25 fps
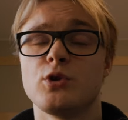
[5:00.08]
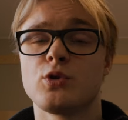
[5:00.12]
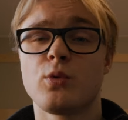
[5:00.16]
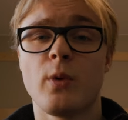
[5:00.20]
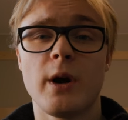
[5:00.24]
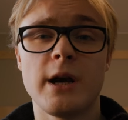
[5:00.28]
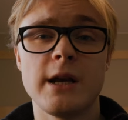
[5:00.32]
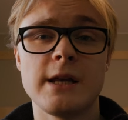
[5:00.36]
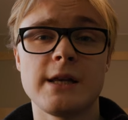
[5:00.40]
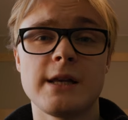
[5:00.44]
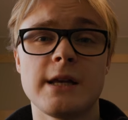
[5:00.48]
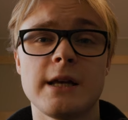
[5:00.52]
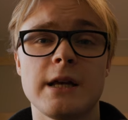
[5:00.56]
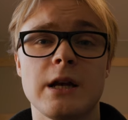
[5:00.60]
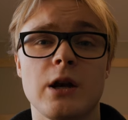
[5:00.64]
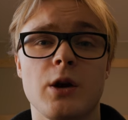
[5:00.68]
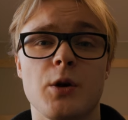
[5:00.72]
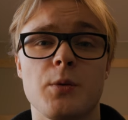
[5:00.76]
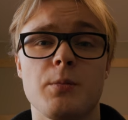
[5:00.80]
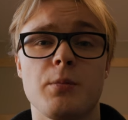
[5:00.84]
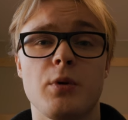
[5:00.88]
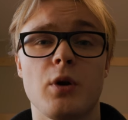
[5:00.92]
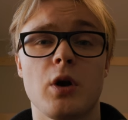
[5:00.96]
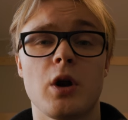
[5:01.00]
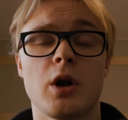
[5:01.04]
do 20
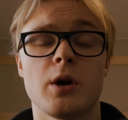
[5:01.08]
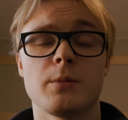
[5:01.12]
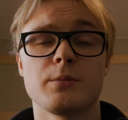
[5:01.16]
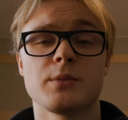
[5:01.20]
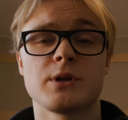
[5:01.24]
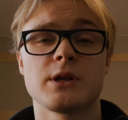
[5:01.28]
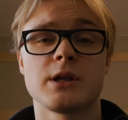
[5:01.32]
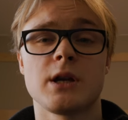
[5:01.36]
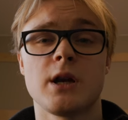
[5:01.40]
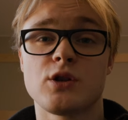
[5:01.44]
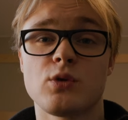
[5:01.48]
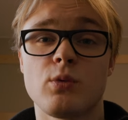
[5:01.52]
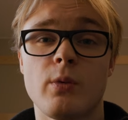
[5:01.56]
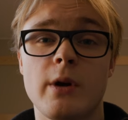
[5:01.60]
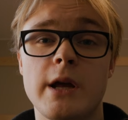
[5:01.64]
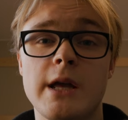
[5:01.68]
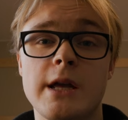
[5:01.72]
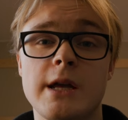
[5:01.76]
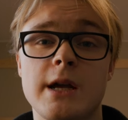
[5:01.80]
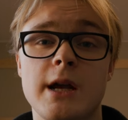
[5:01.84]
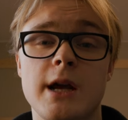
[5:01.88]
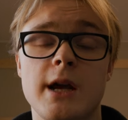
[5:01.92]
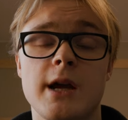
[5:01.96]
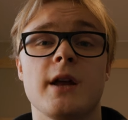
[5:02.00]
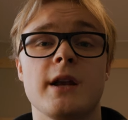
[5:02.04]
kilo pull-ups this
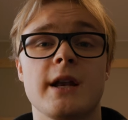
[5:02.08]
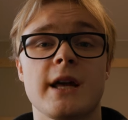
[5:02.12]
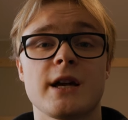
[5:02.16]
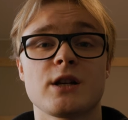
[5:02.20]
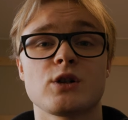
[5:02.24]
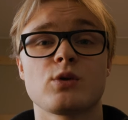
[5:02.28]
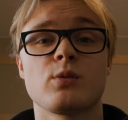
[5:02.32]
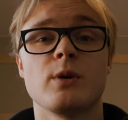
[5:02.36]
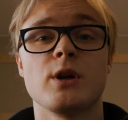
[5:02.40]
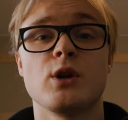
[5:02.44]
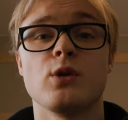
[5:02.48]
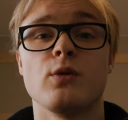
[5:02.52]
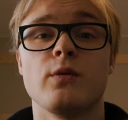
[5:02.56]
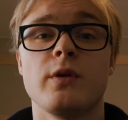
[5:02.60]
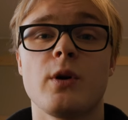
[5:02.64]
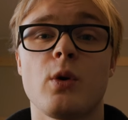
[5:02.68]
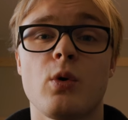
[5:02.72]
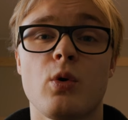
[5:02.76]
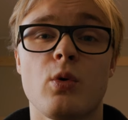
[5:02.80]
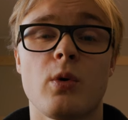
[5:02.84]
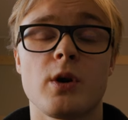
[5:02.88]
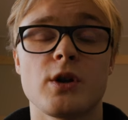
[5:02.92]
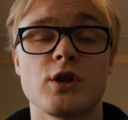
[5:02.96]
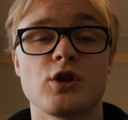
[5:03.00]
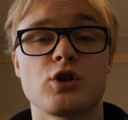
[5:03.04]
week, then next week you
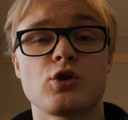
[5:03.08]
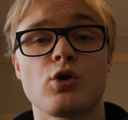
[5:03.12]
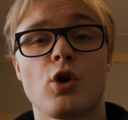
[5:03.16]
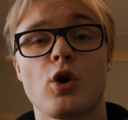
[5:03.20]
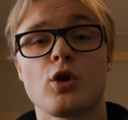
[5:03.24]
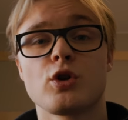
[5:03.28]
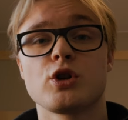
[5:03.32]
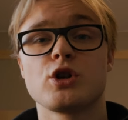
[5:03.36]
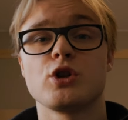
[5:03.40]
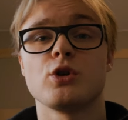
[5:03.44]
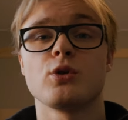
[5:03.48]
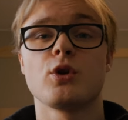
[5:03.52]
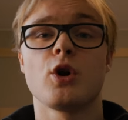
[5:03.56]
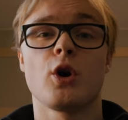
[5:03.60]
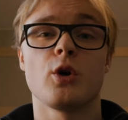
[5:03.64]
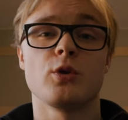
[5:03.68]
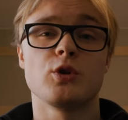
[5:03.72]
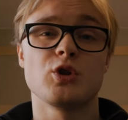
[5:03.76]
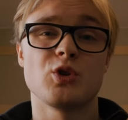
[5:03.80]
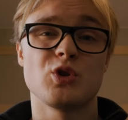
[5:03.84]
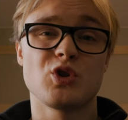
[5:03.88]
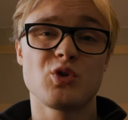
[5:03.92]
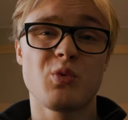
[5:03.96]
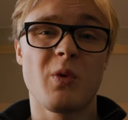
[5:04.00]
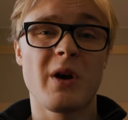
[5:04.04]
feel quite strong, so you go
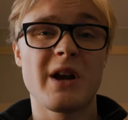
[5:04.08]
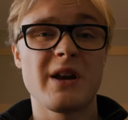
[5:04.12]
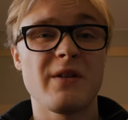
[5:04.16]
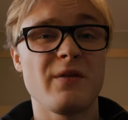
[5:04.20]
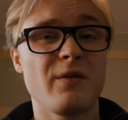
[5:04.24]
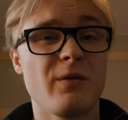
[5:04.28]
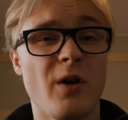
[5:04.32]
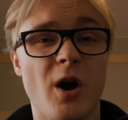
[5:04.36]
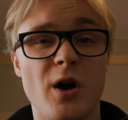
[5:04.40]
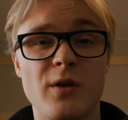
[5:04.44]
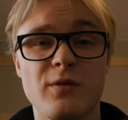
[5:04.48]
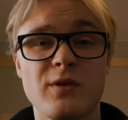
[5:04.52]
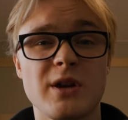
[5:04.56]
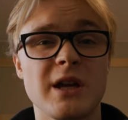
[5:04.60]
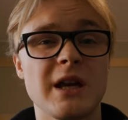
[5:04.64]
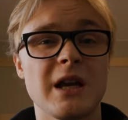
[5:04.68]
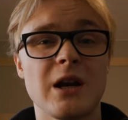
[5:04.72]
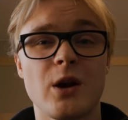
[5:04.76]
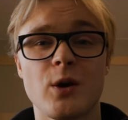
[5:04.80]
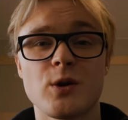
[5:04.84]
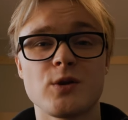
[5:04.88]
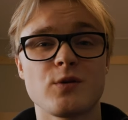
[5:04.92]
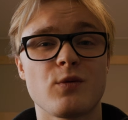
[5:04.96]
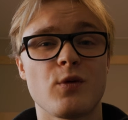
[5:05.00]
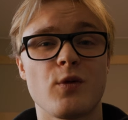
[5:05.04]
to 25
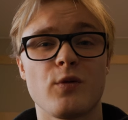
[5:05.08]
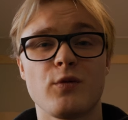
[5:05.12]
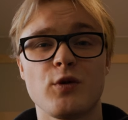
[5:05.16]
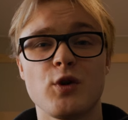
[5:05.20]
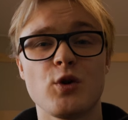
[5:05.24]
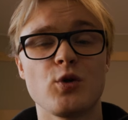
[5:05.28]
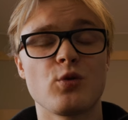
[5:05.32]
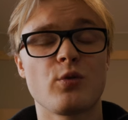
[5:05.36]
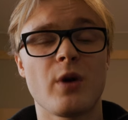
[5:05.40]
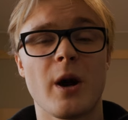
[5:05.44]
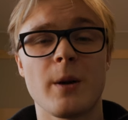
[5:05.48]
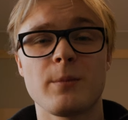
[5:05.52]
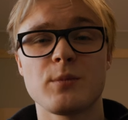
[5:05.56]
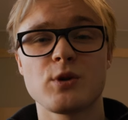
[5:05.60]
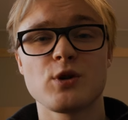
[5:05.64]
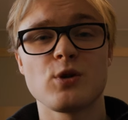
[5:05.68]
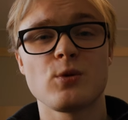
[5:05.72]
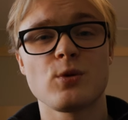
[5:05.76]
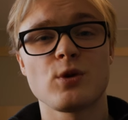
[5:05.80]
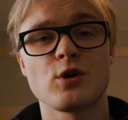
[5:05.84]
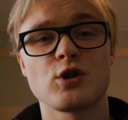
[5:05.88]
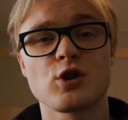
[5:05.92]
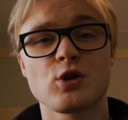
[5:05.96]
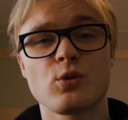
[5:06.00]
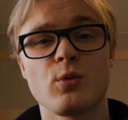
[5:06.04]
kilos for a few reps and
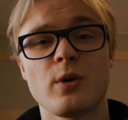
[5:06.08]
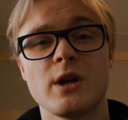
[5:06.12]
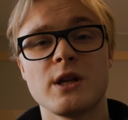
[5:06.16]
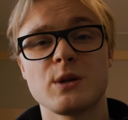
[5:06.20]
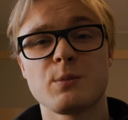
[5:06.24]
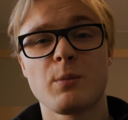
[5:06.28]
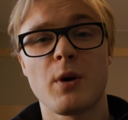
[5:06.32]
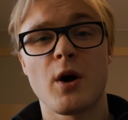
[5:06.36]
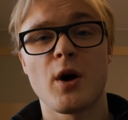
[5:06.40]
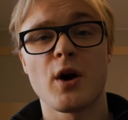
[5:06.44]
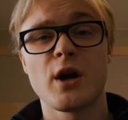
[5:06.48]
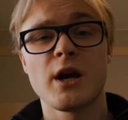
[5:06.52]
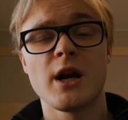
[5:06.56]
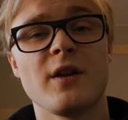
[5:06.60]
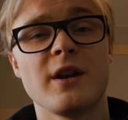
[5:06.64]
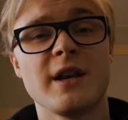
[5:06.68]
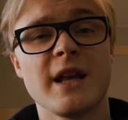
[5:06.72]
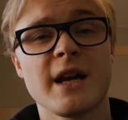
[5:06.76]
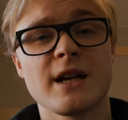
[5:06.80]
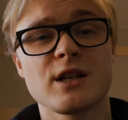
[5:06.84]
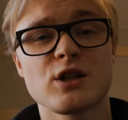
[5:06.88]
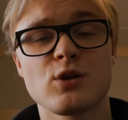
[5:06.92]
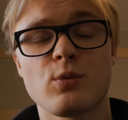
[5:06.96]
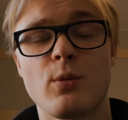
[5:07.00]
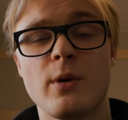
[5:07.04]
you can squeeze by. The
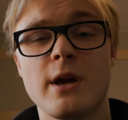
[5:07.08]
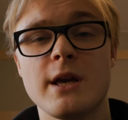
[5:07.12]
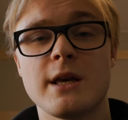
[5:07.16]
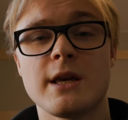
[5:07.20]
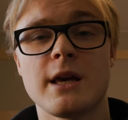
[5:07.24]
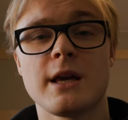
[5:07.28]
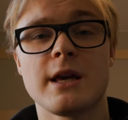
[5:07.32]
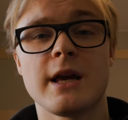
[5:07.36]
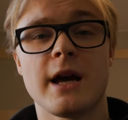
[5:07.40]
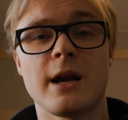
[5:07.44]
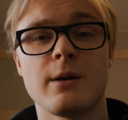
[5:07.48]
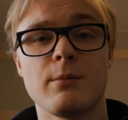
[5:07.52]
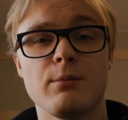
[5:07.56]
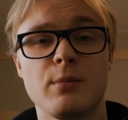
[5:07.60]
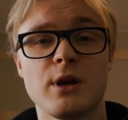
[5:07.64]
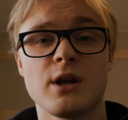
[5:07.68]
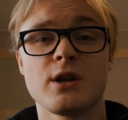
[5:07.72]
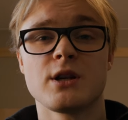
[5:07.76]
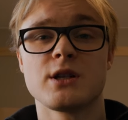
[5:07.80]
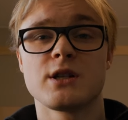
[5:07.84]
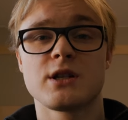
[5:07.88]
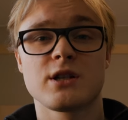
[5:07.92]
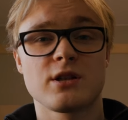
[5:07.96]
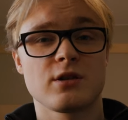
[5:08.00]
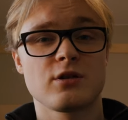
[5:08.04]
next week again,
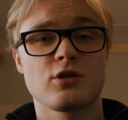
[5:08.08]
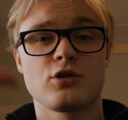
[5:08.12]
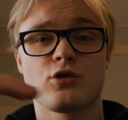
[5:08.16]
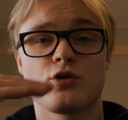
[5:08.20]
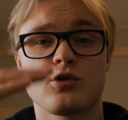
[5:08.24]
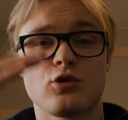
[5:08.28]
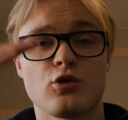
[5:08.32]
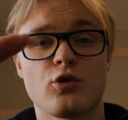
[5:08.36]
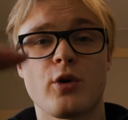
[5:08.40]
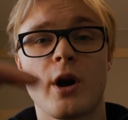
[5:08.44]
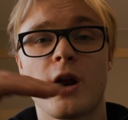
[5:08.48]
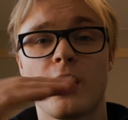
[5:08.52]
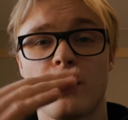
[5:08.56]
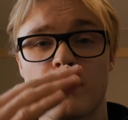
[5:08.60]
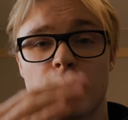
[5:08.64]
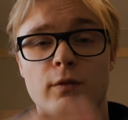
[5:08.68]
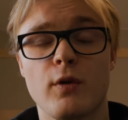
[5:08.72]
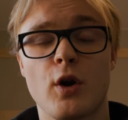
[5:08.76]
because strength